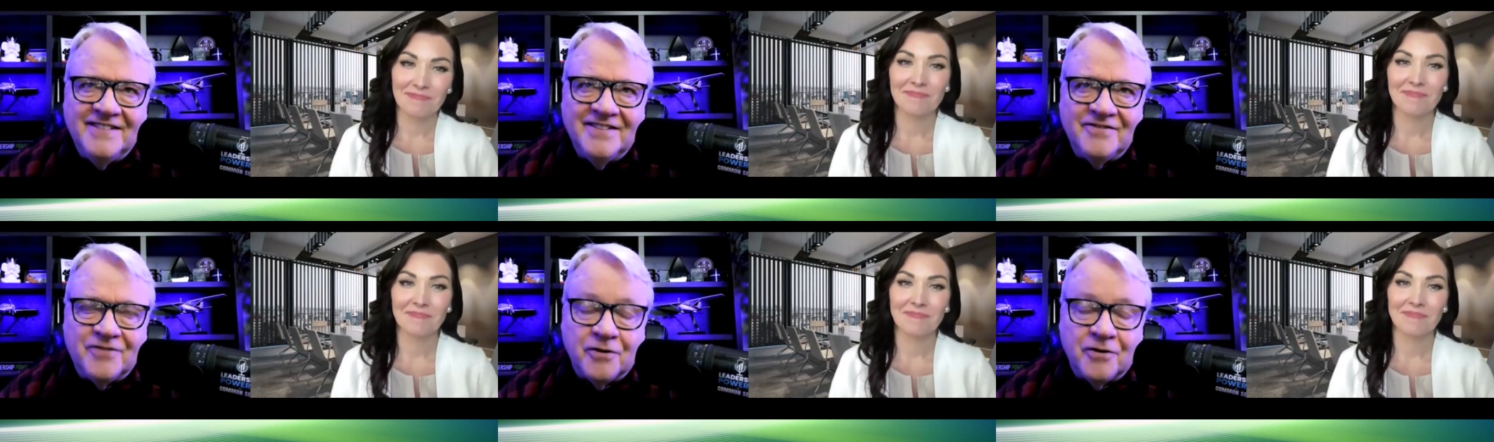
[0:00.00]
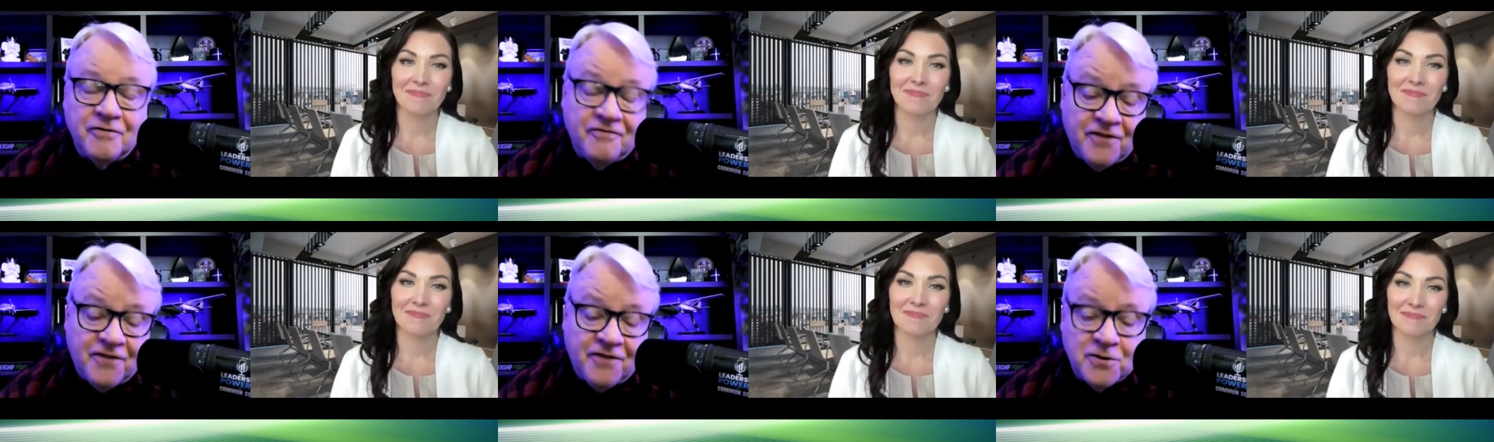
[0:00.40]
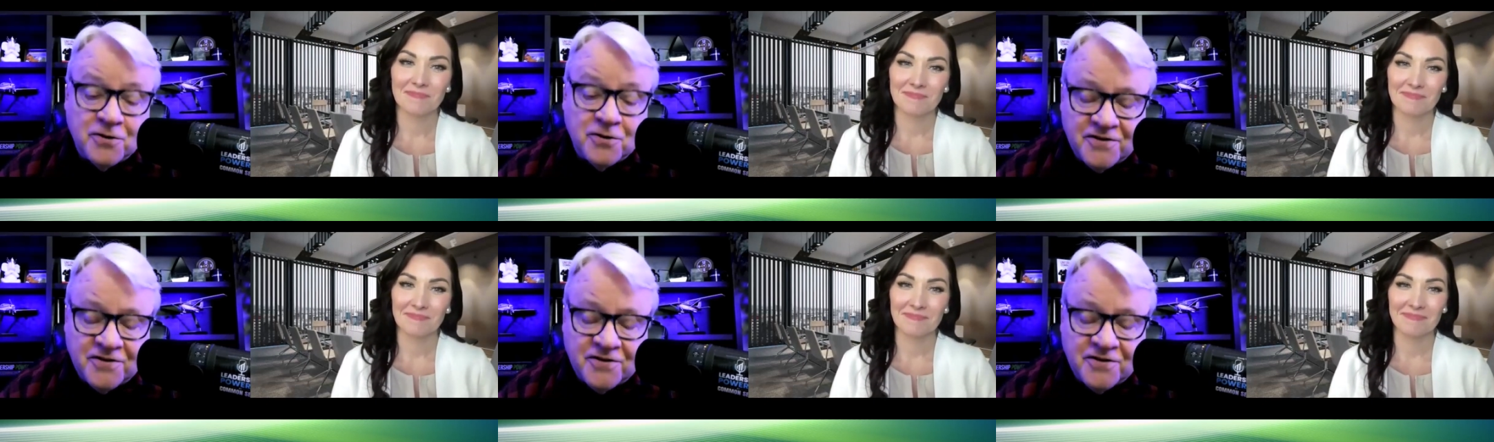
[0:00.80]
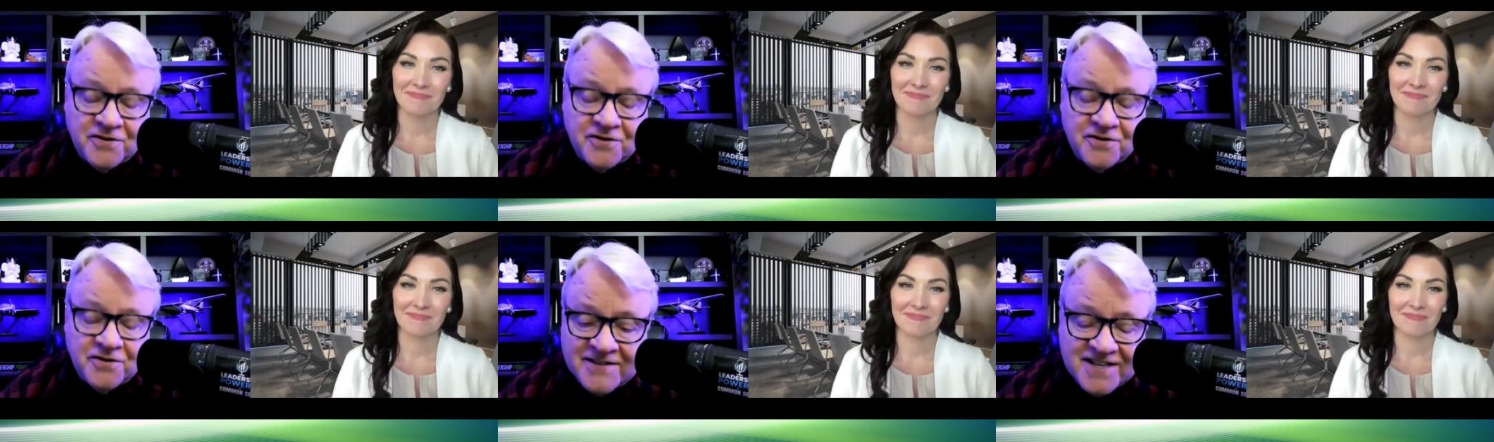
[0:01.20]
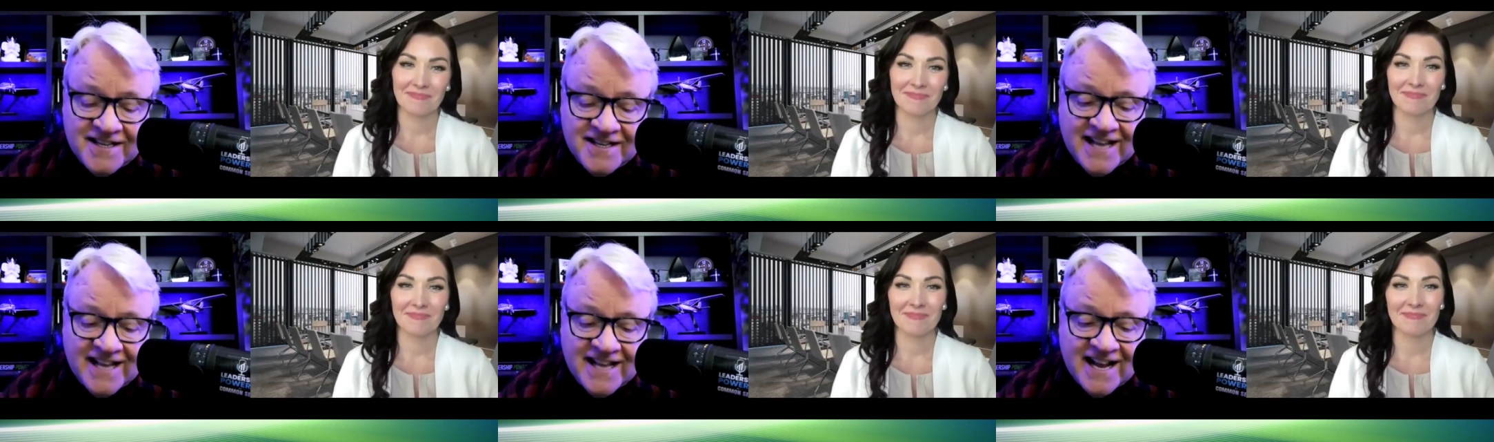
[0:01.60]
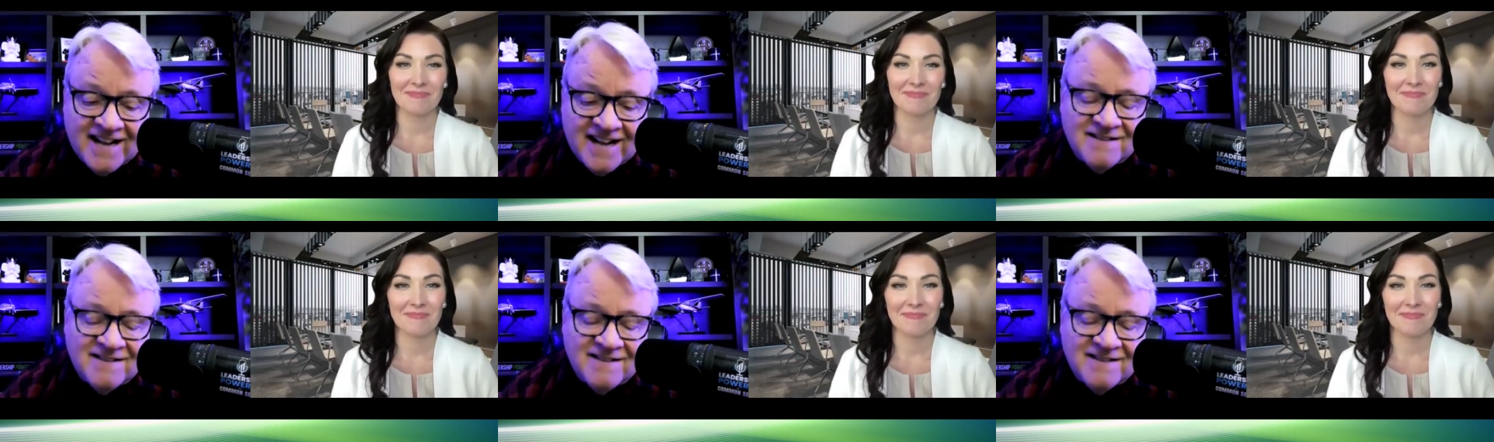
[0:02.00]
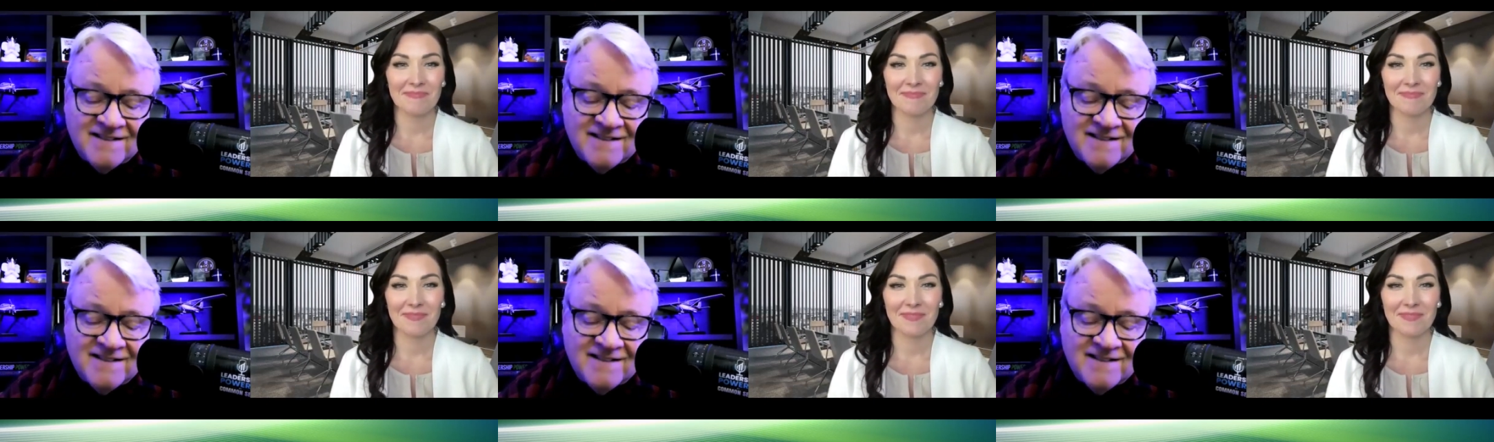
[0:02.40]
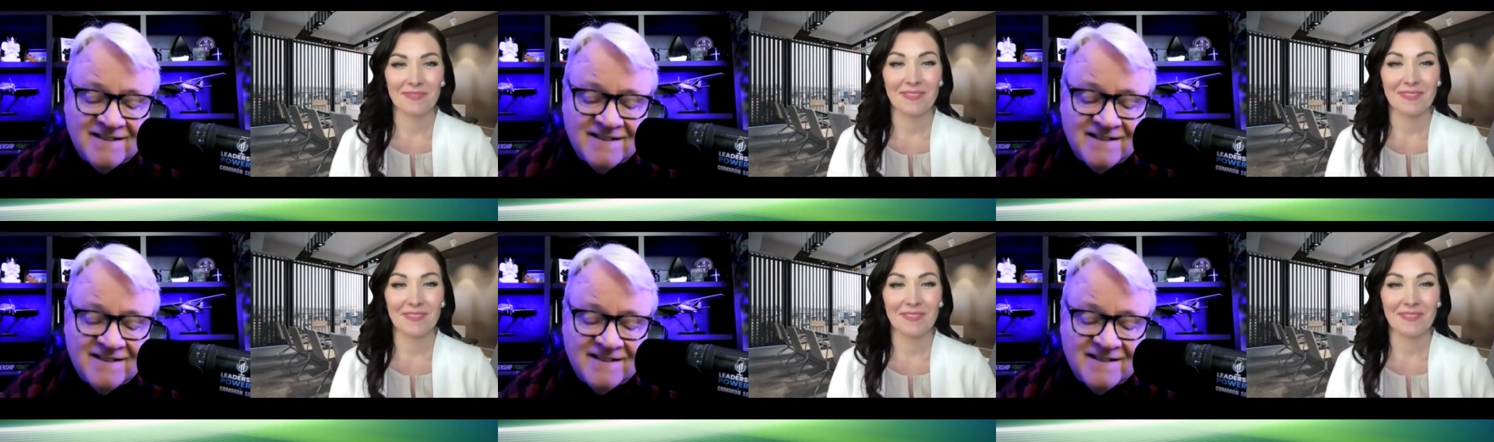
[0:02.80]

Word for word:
Speaker 1: for folks, if you haven't seen that clip,